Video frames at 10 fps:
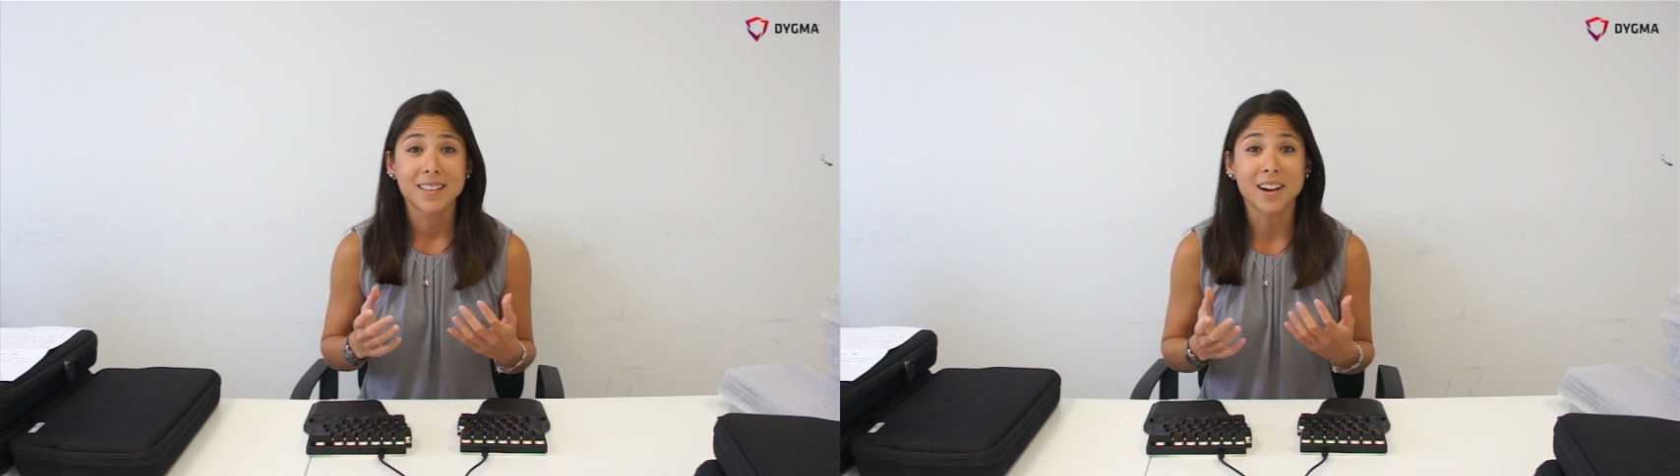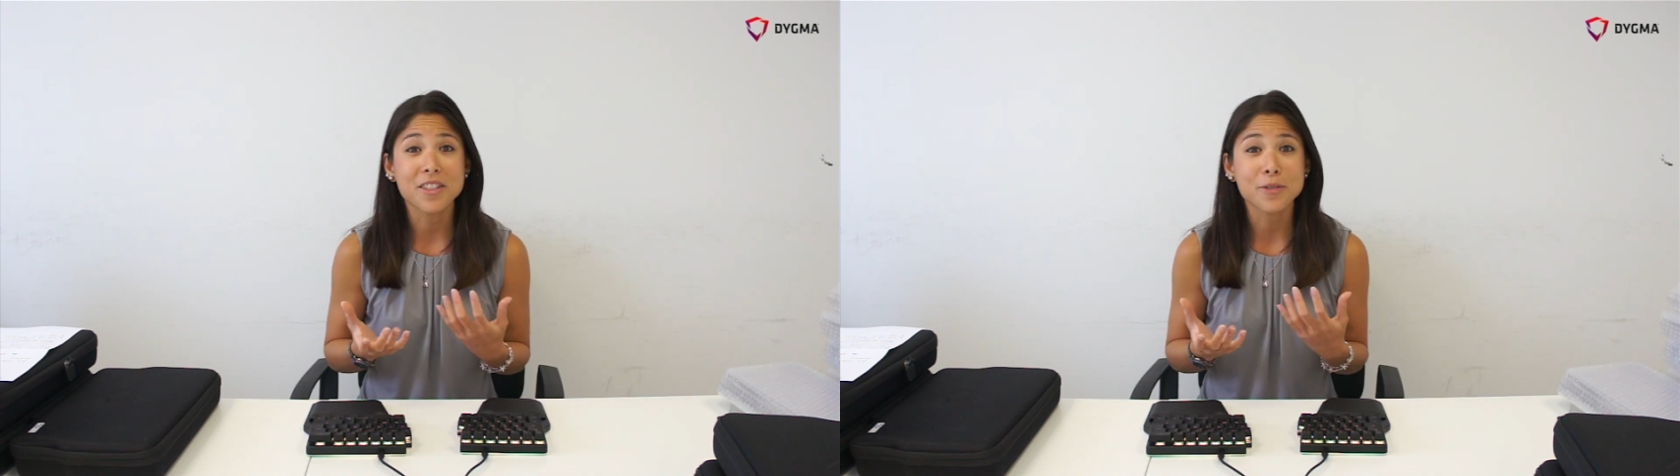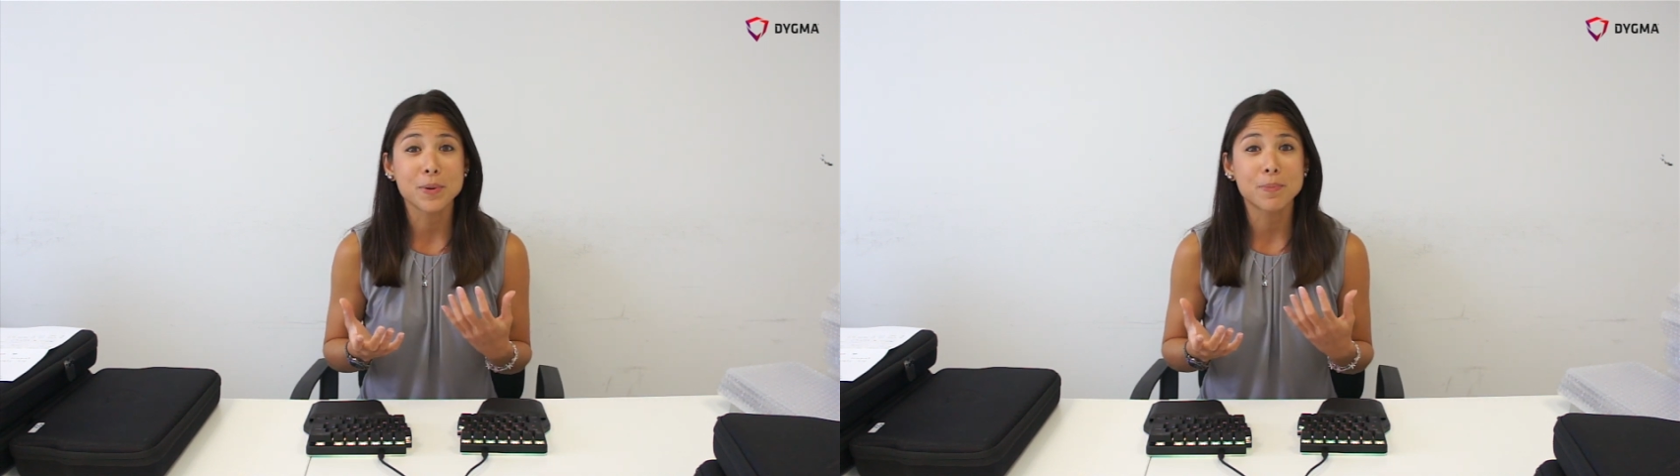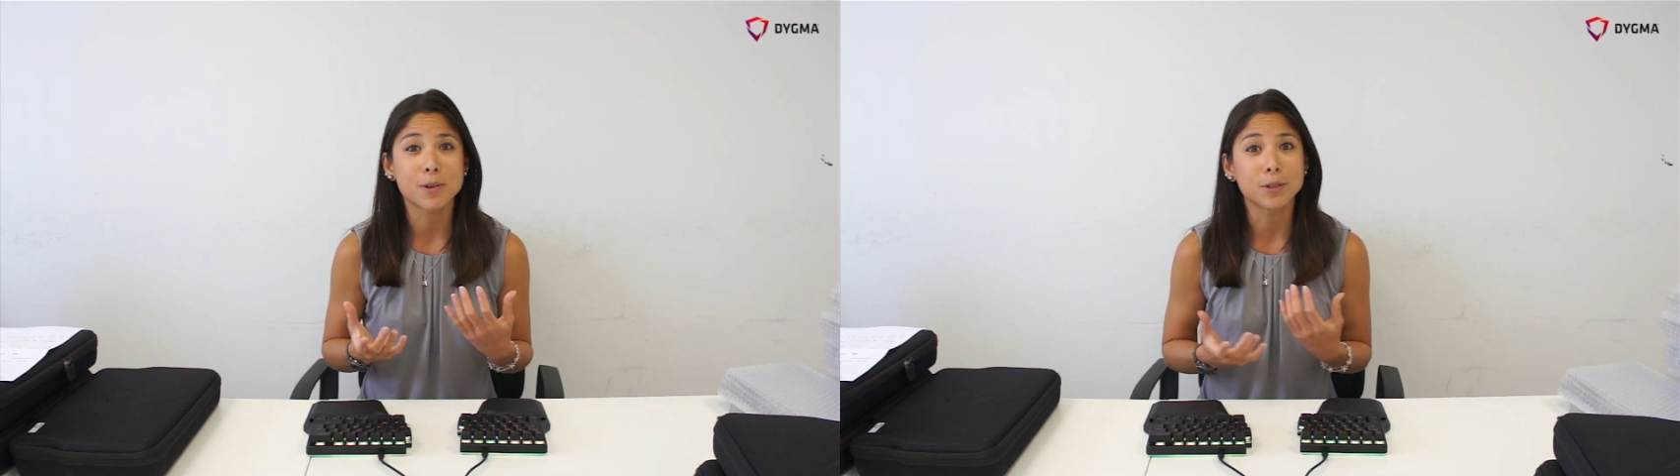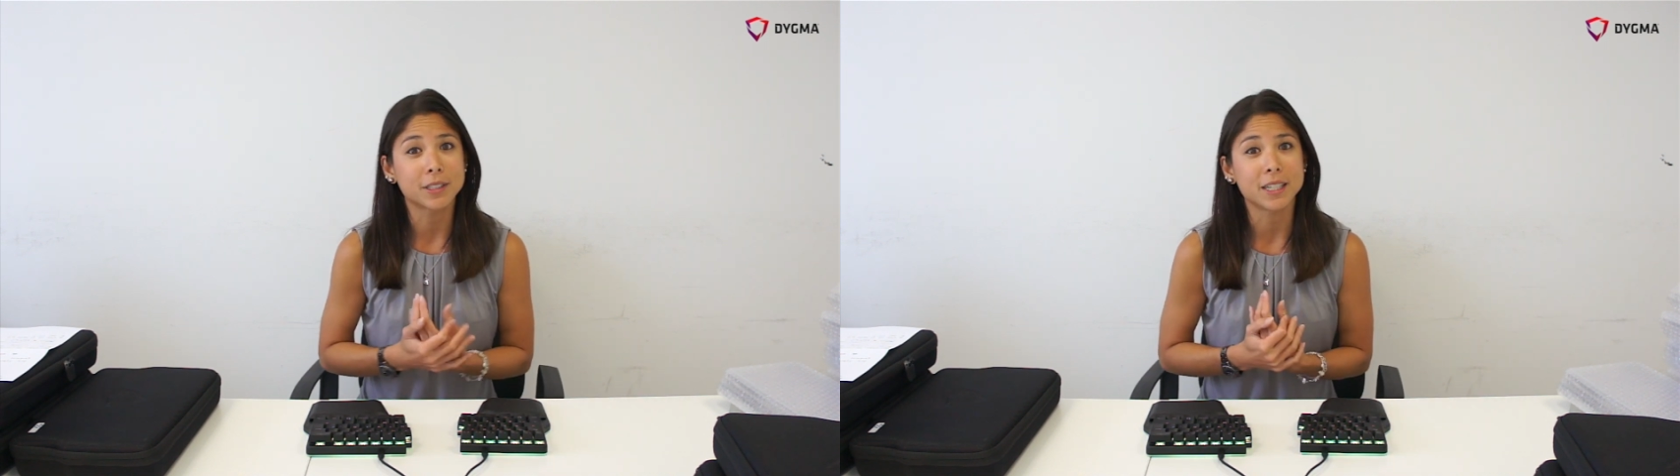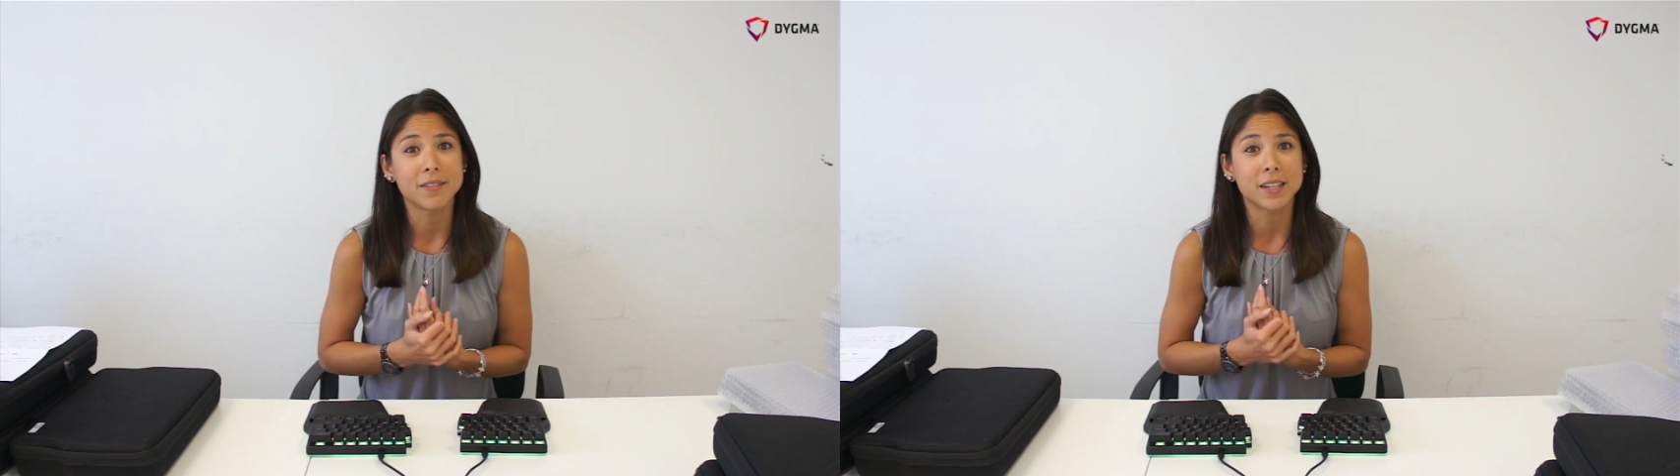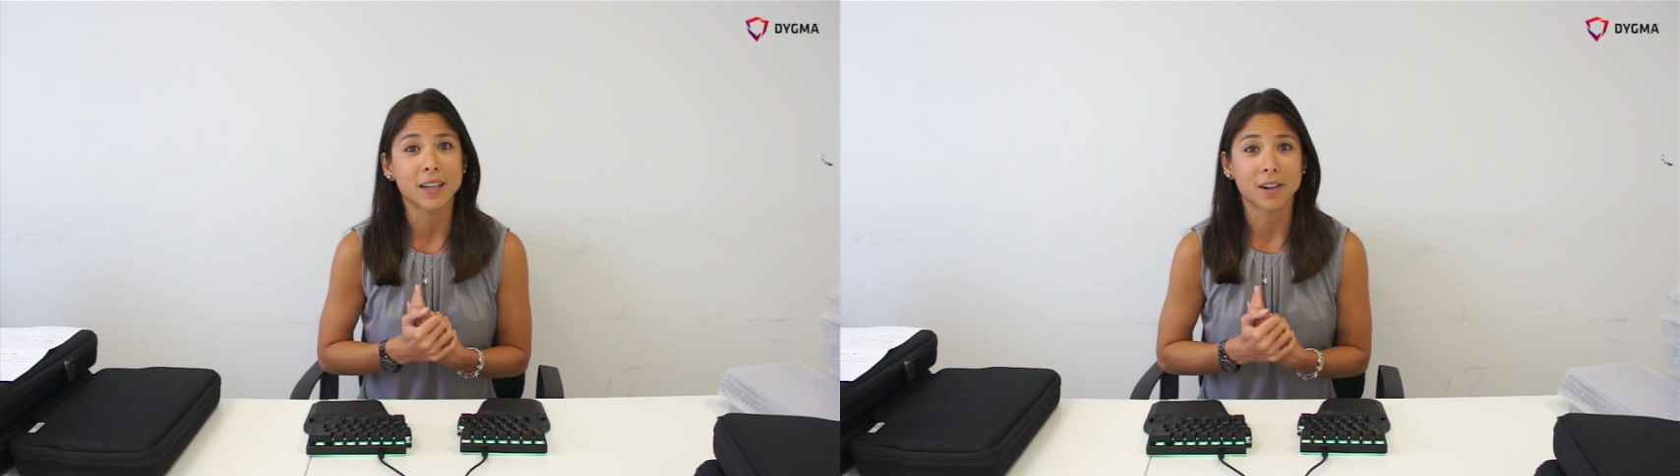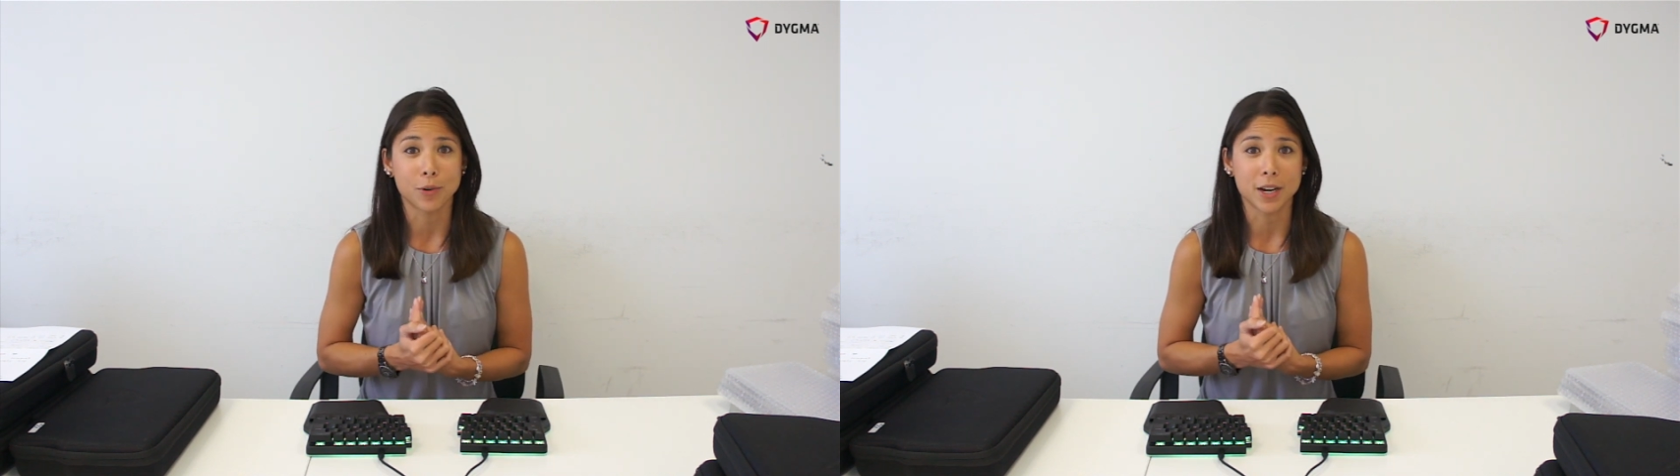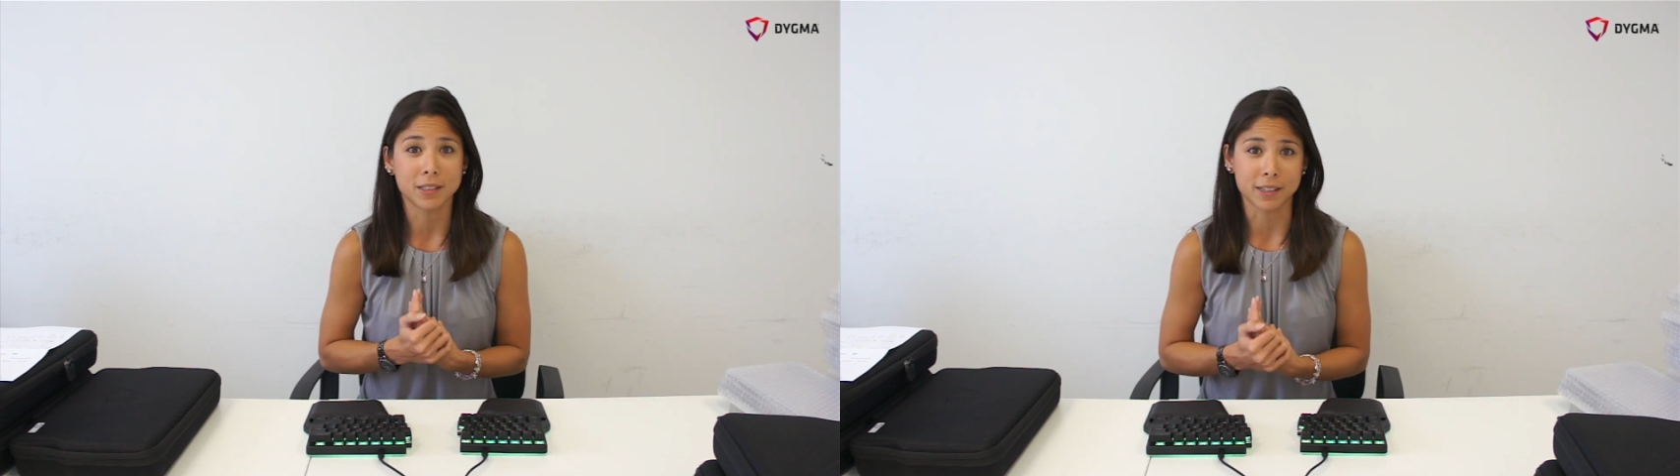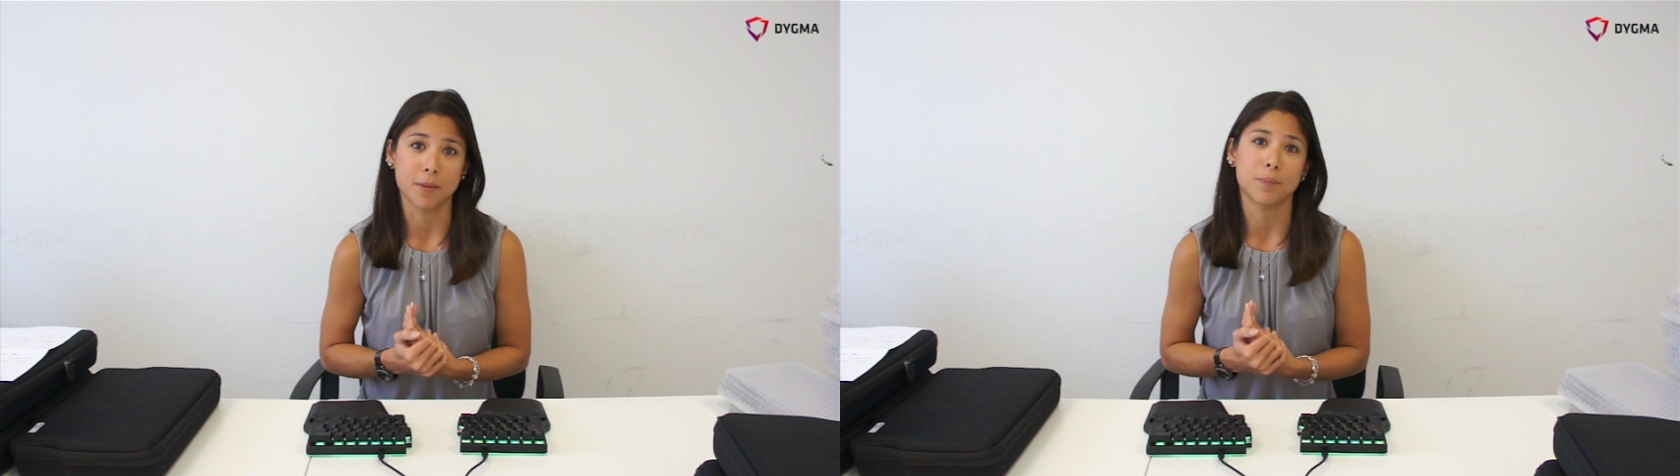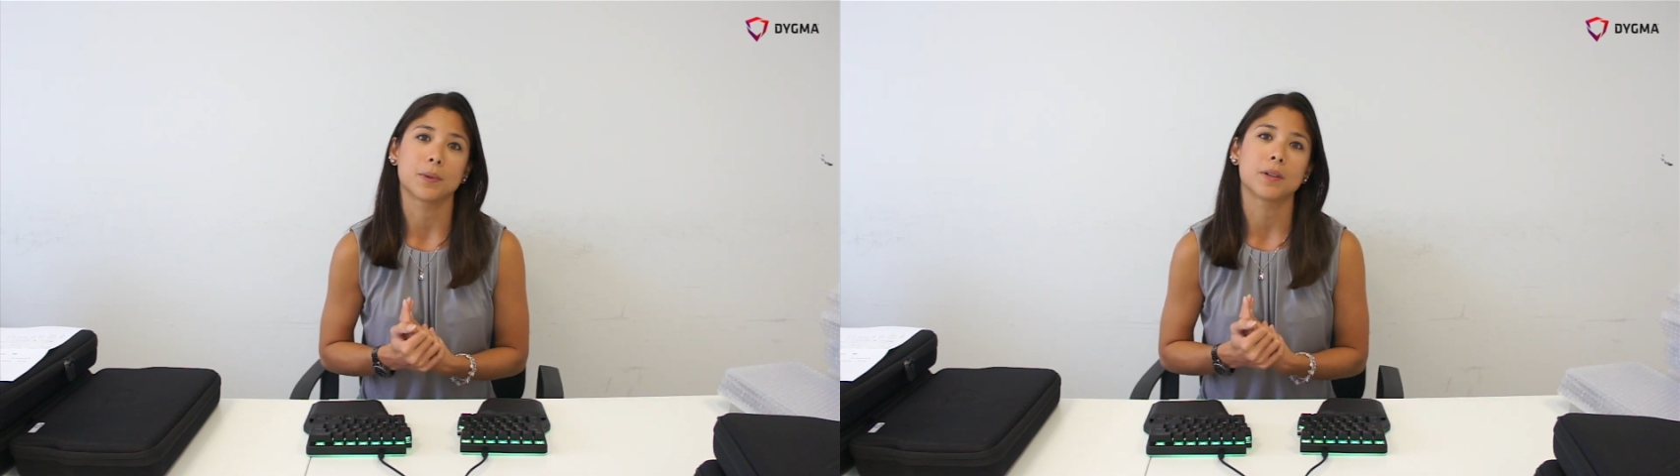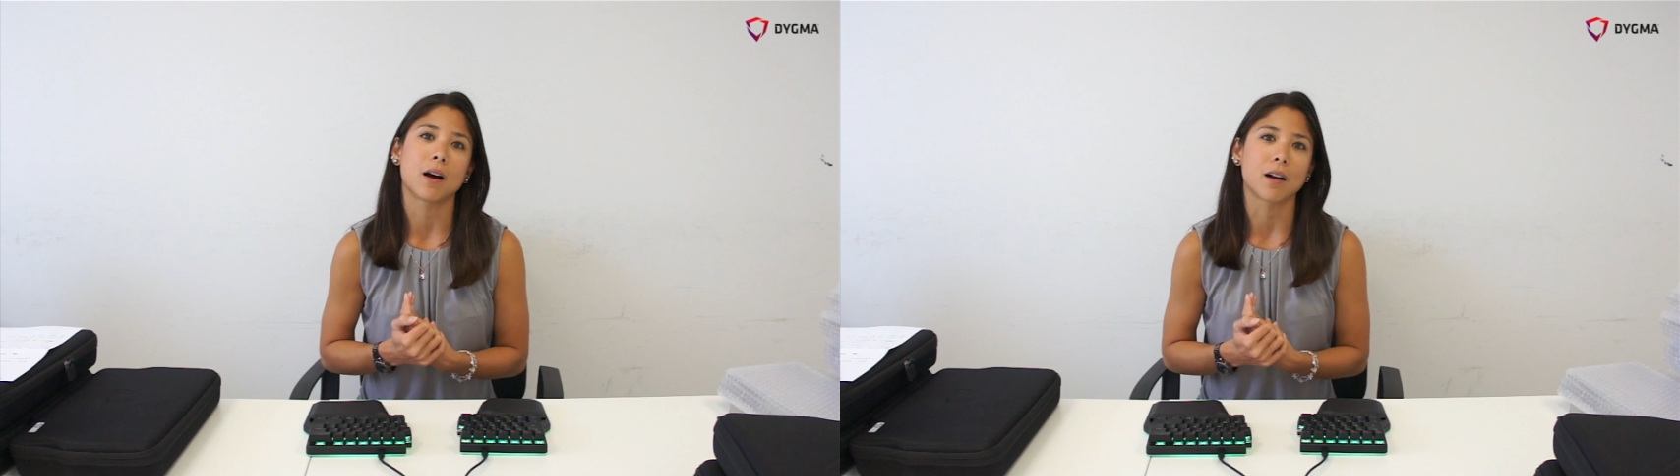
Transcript: The other people receiving a Raise sample